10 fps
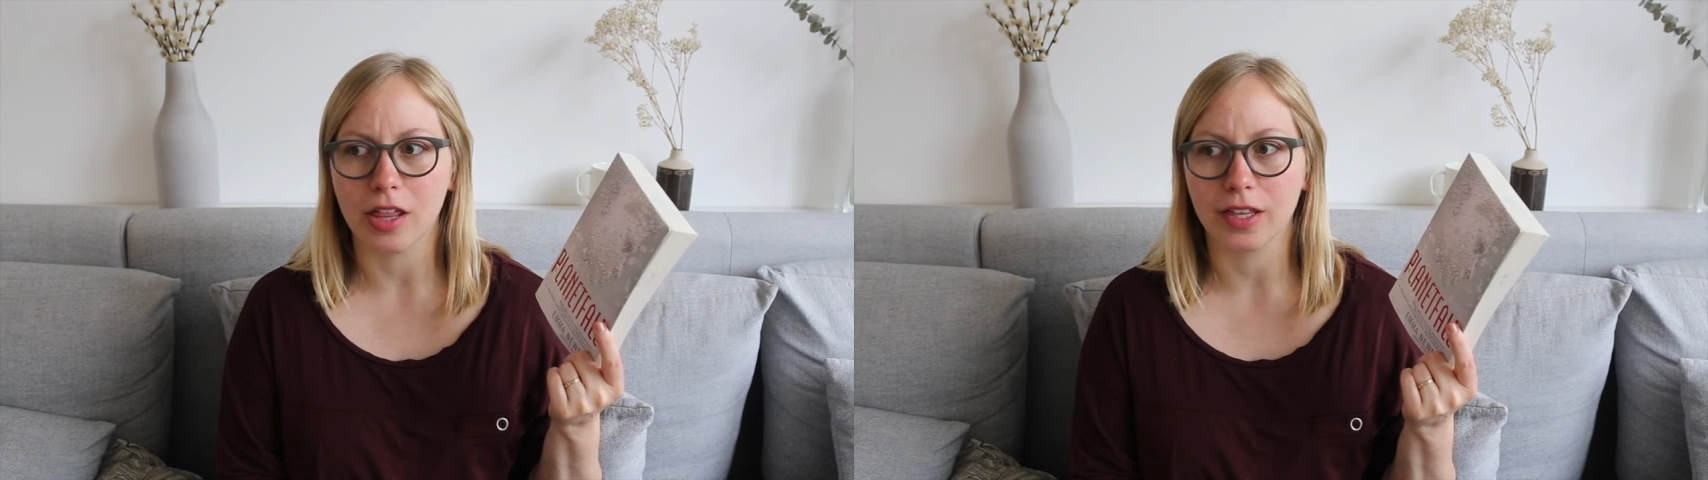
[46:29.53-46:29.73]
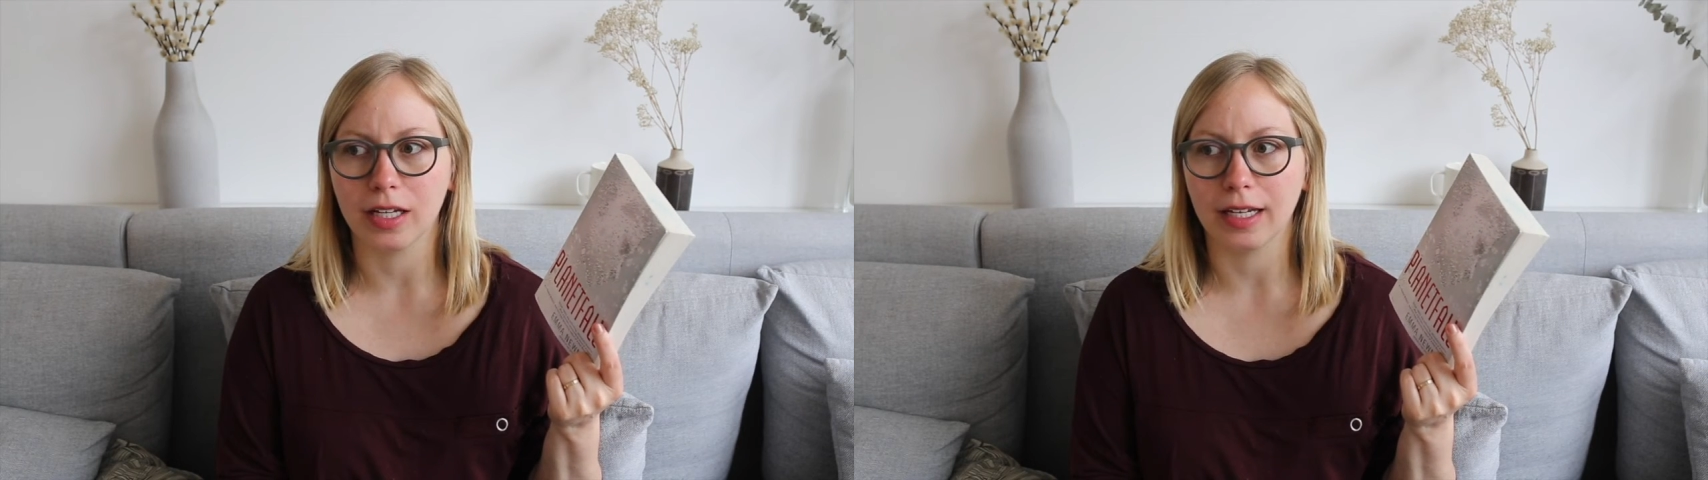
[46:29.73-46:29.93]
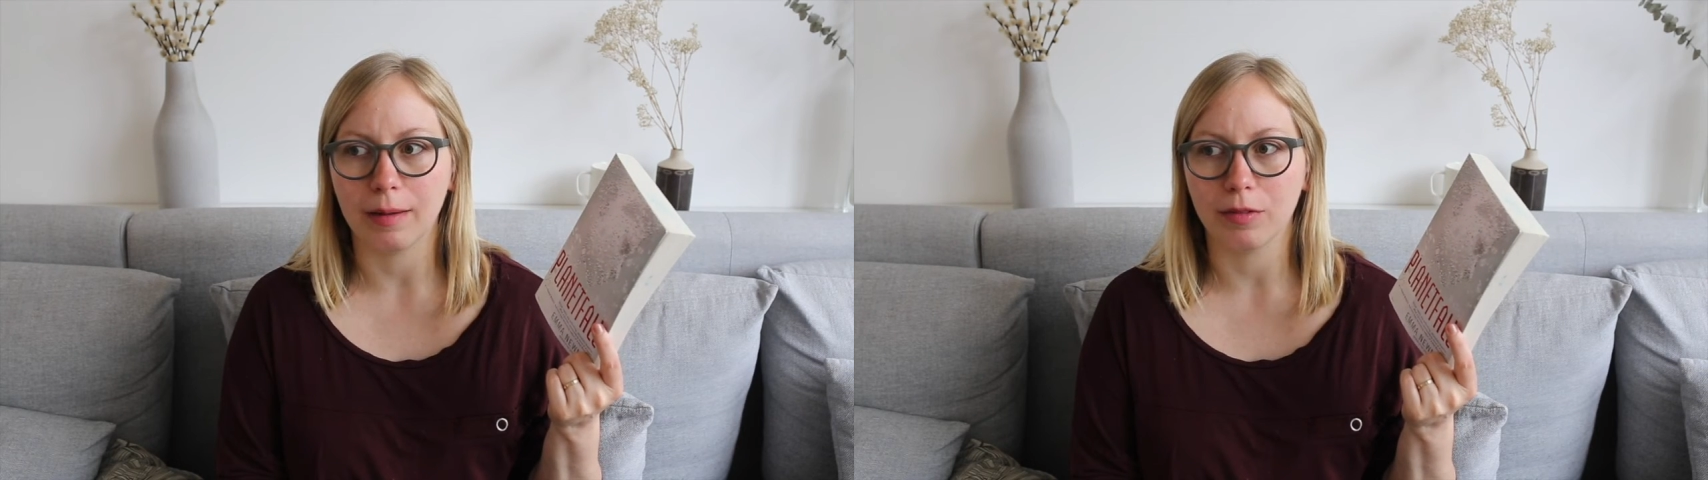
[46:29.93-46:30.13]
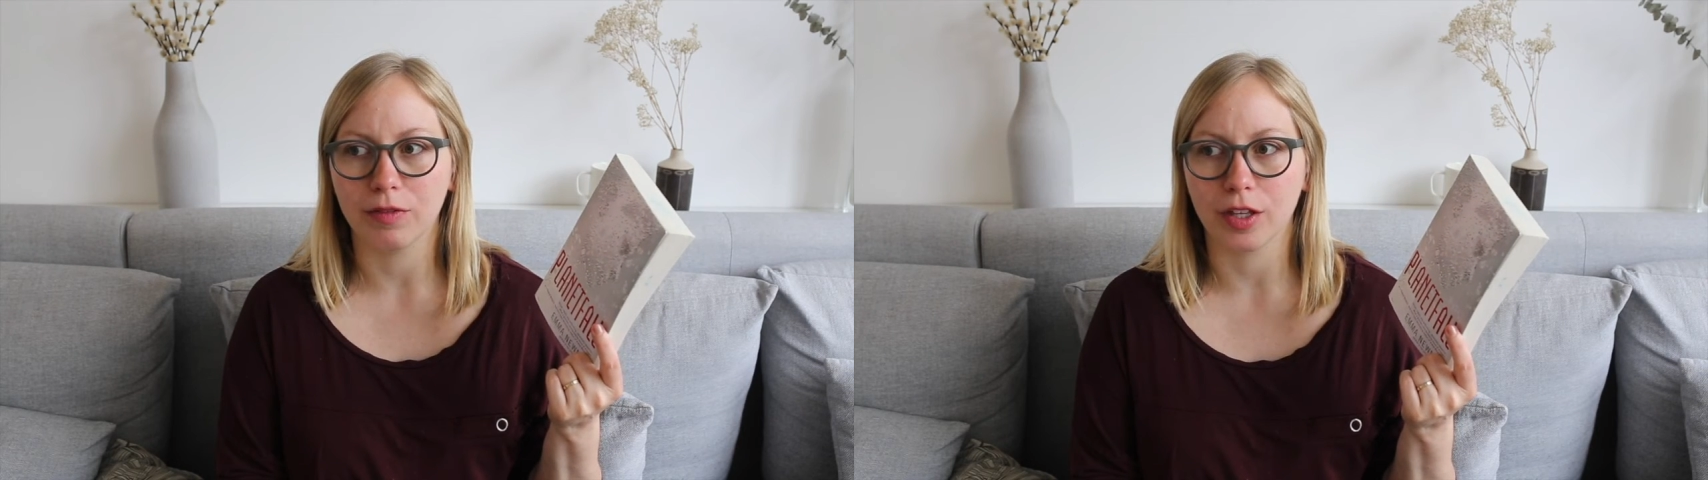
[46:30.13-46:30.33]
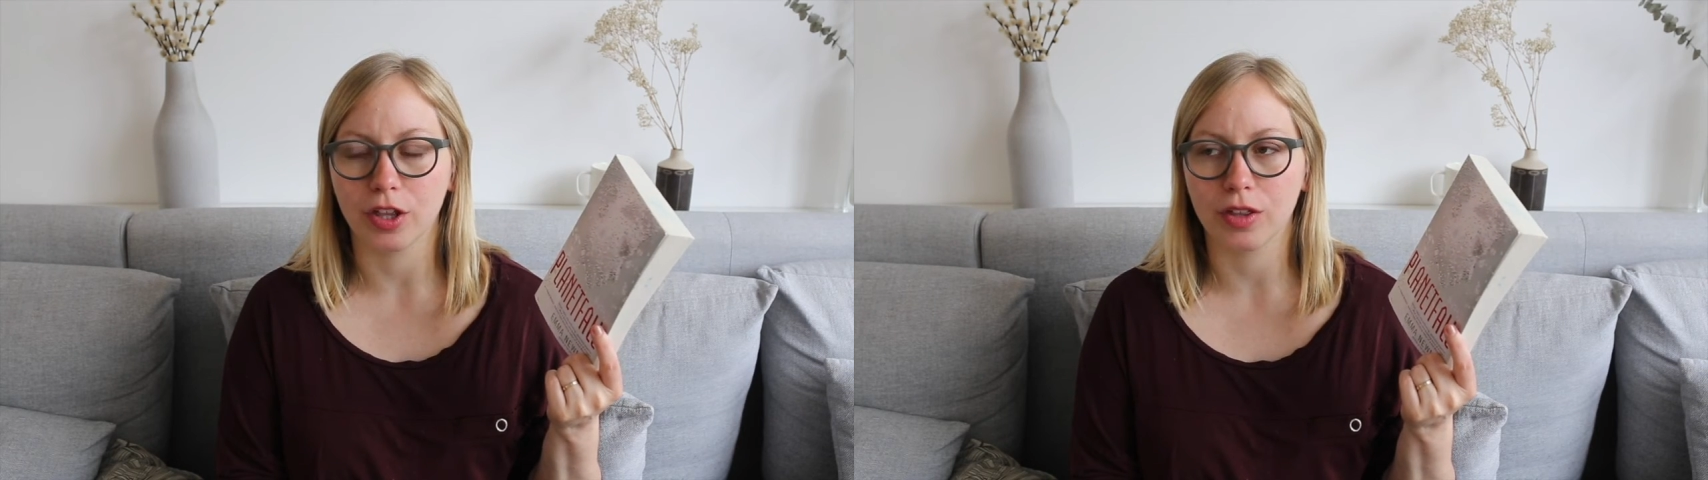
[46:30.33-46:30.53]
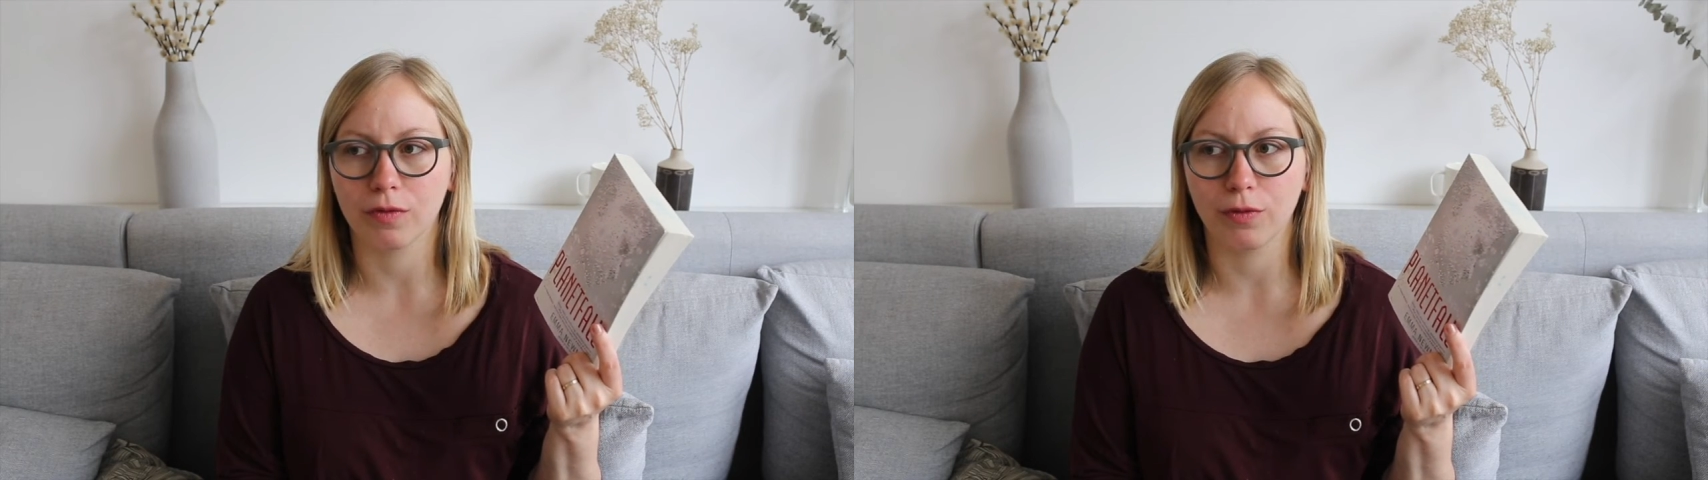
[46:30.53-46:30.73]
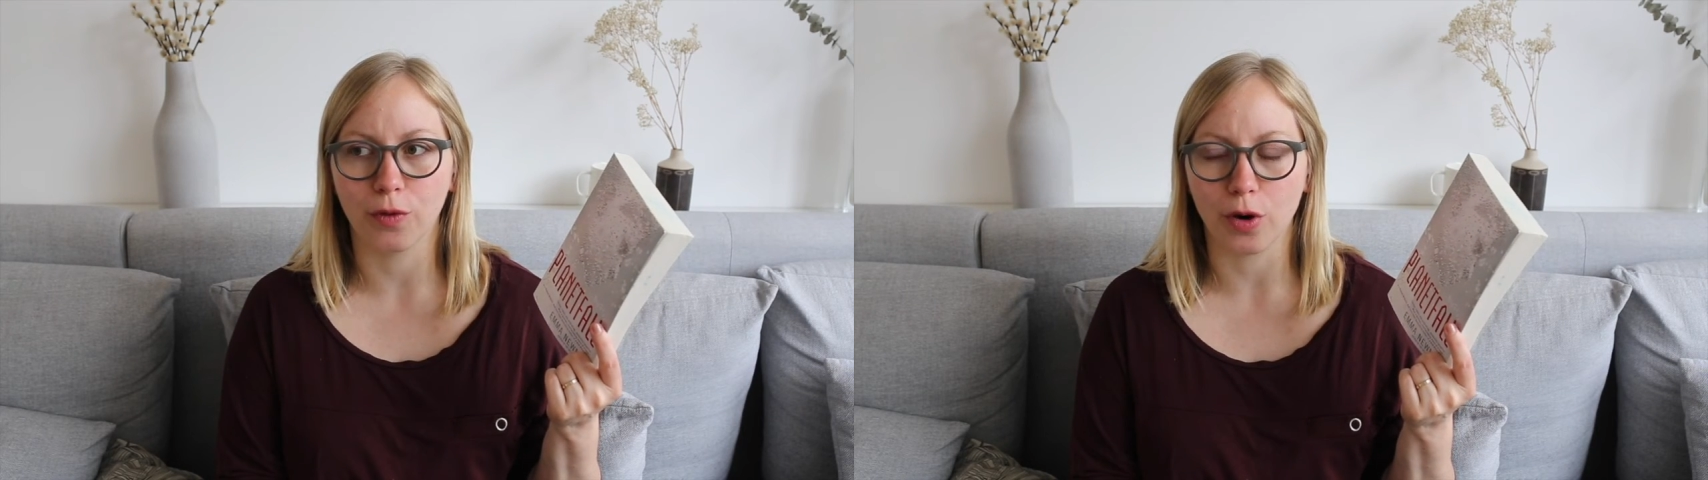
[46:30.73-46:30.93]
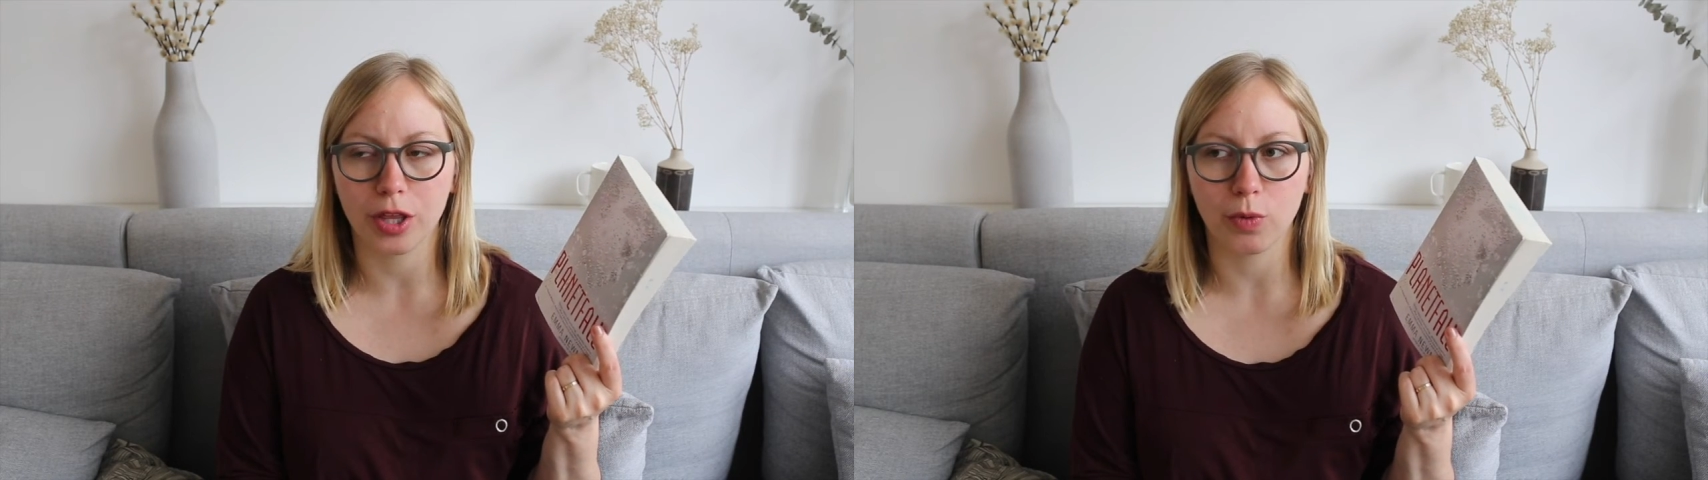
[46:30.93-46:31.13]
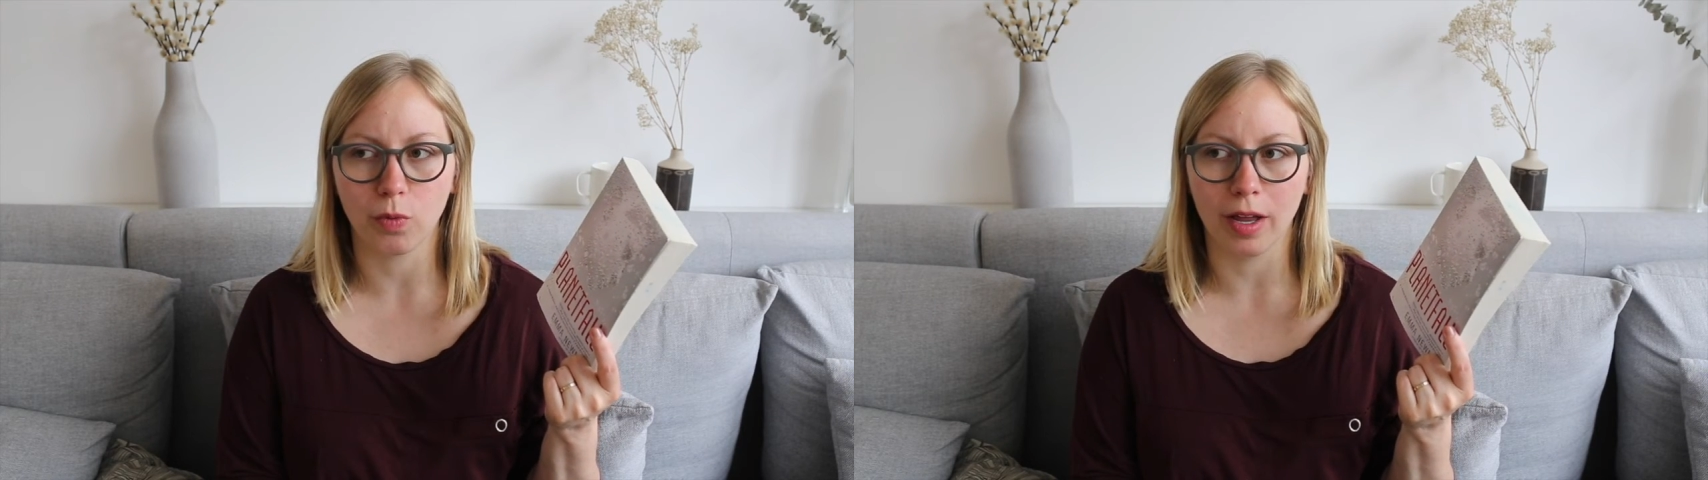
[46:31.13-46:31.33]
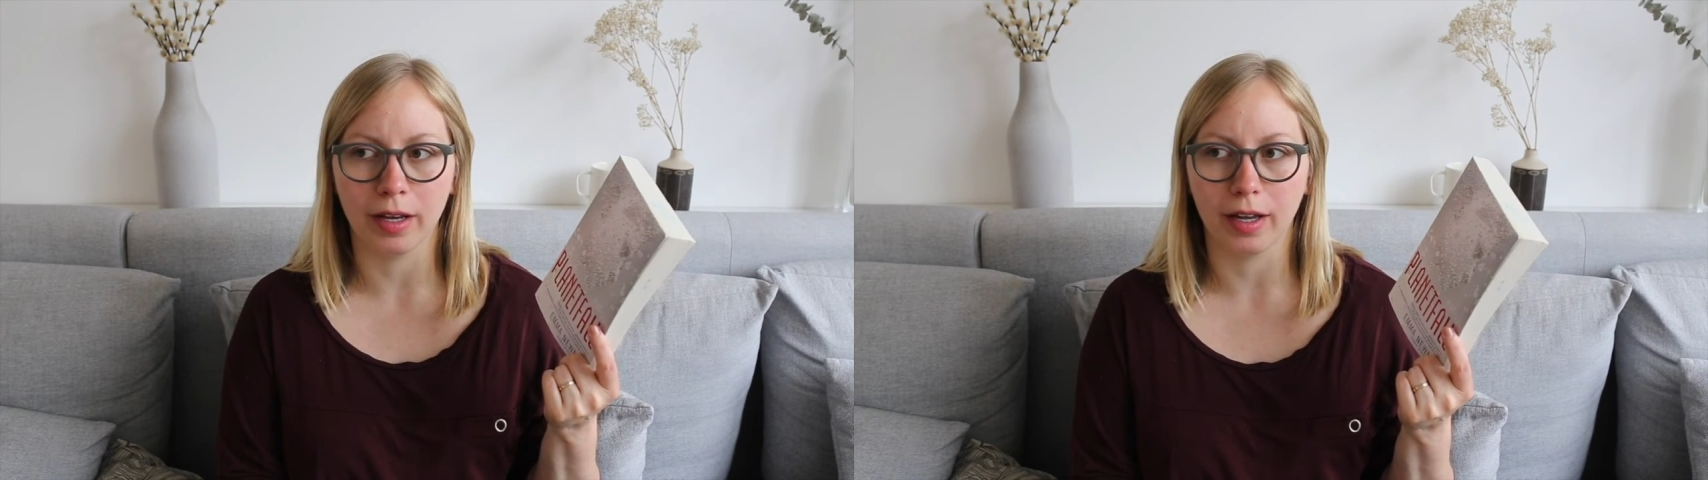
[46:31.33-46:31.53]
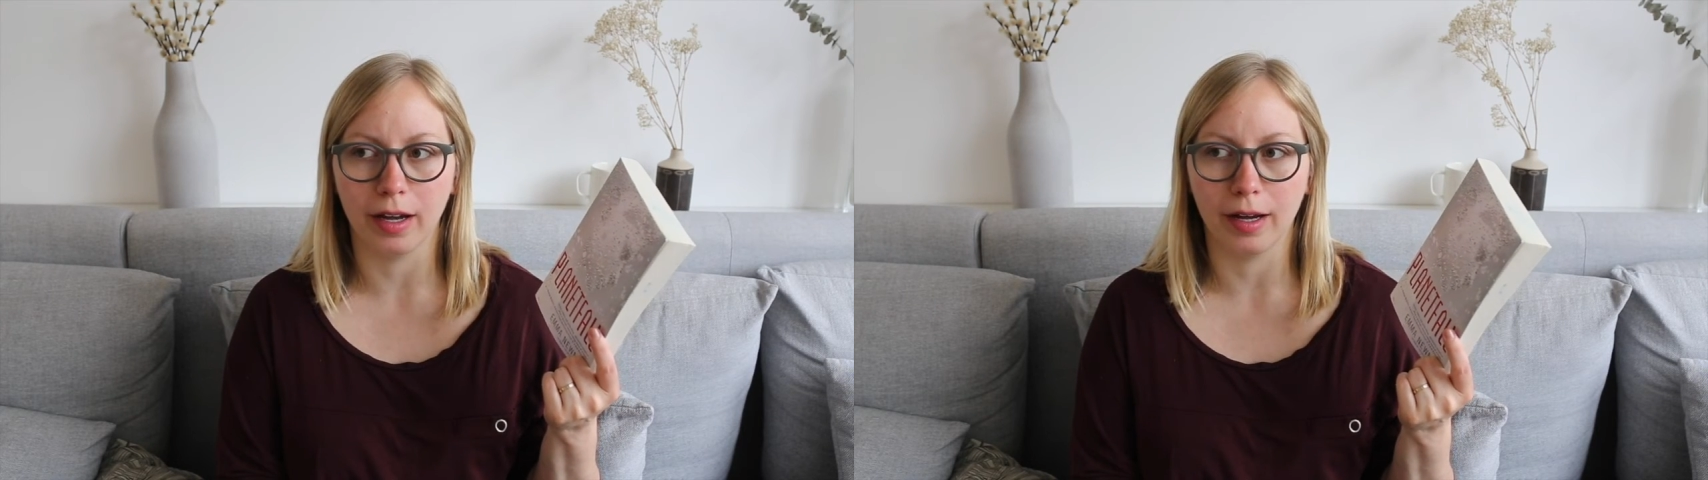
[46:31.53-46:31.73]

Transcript: on the name of the 4th one,